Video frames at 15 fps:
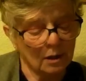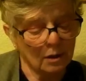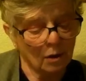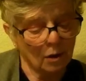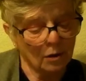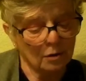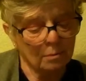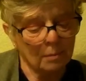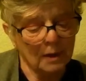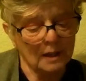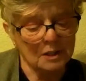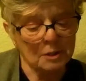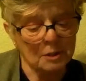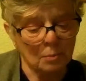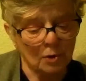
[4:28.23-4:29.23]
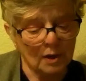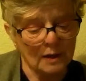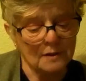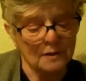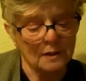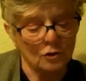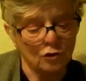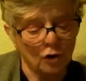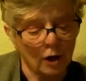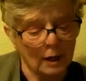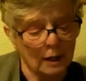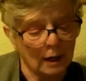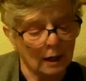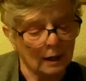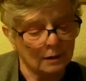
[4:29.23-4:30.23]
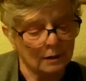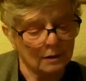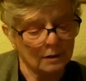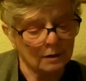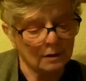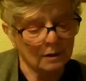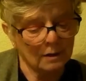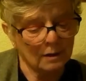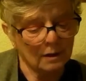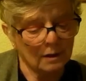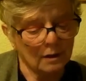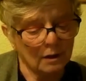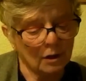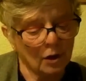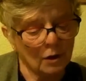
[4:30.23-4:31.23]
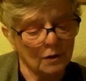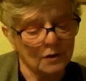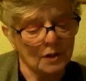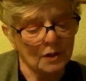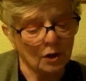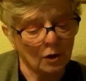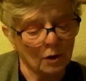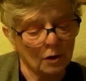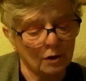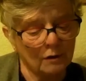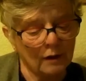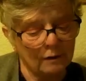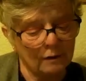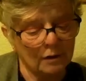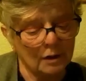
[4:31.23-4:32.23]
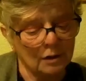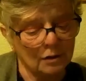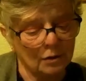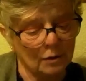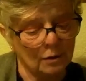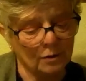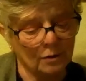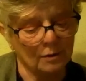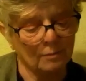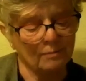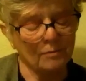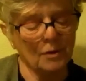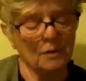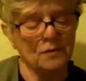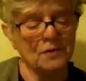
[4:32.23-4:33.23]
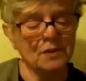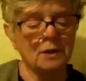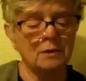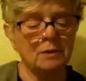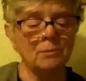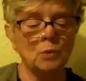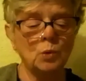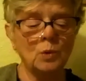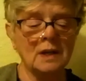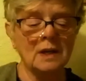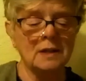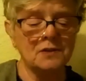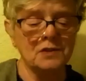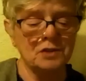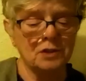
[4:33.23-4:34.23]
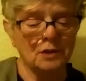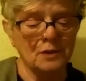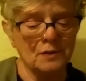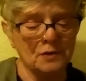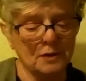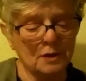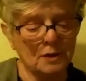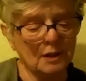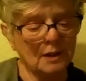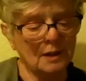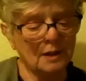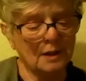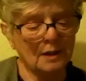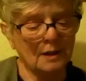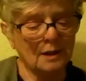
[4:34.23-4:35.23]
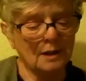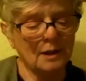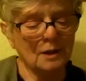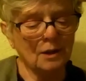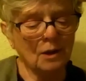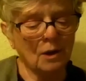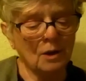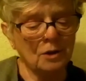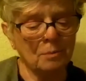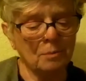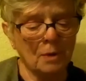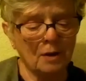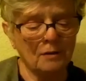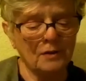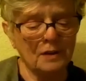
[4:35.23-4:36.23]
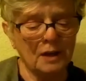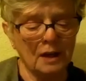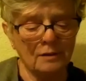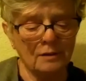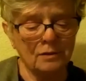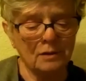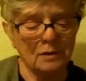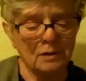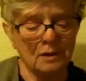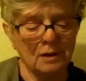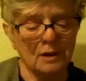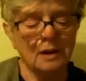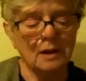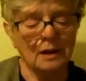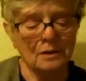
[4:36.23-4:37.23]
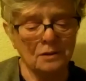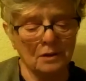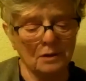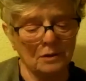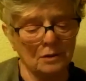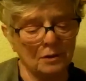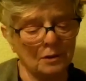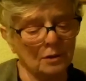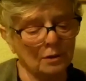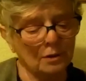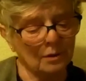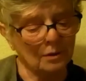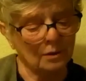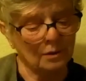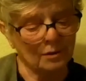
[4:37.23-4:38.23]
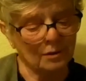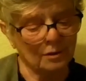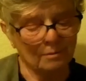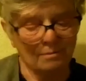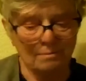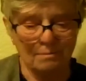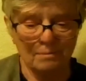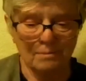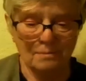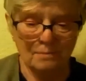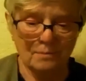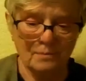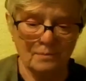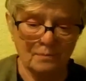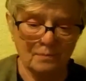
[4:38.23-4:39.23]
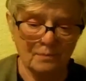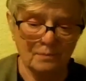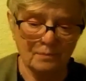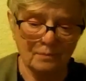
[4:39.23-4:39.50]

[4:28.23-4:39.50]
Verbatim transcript: God made springs in dry land. God is the God of heaven and earth, the sun, moon, and stars. God above in heaven and under earth.